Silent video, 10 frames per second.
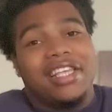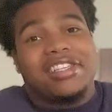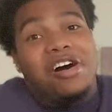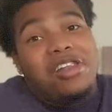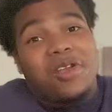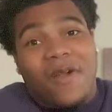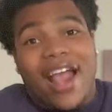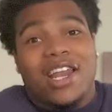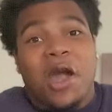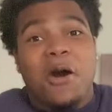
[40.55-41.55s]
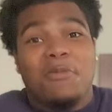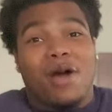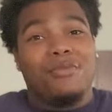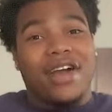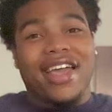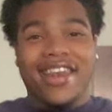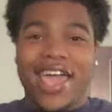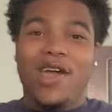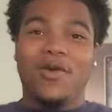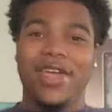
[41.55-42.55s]
it's only right to go with my boy
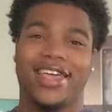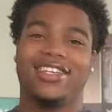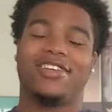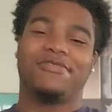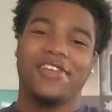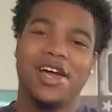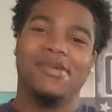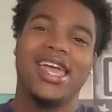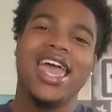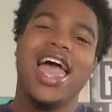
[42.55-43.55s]
Nate Wiggins, you feel me?